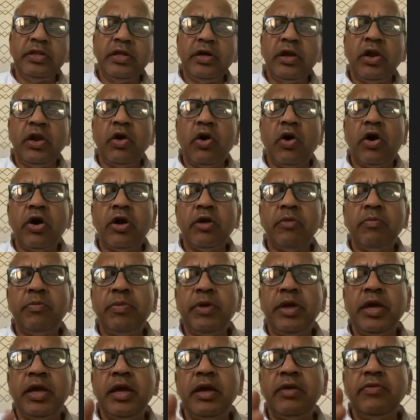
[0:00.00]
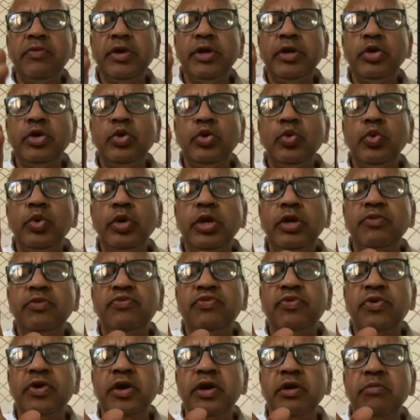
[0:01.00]
the Lord behave in two
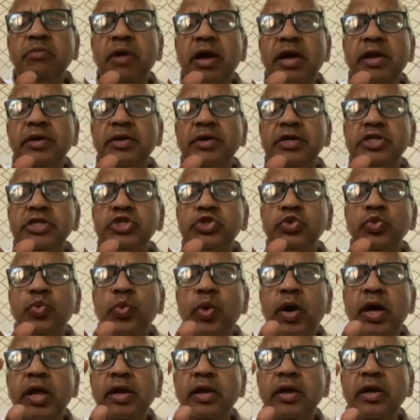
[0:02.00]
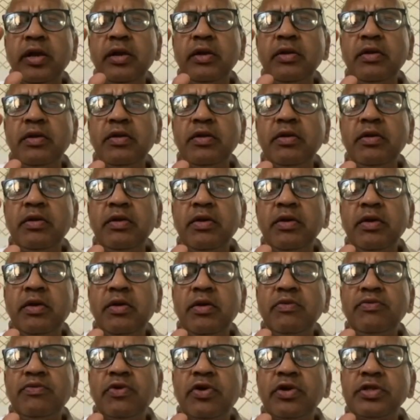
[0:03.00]
different manners? One
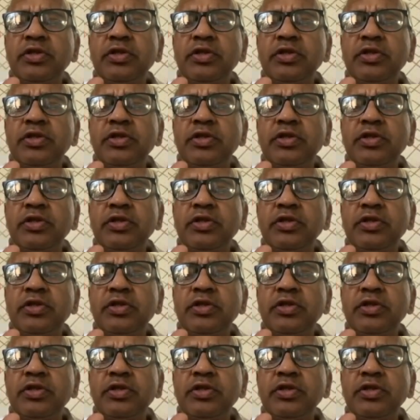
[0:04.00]
for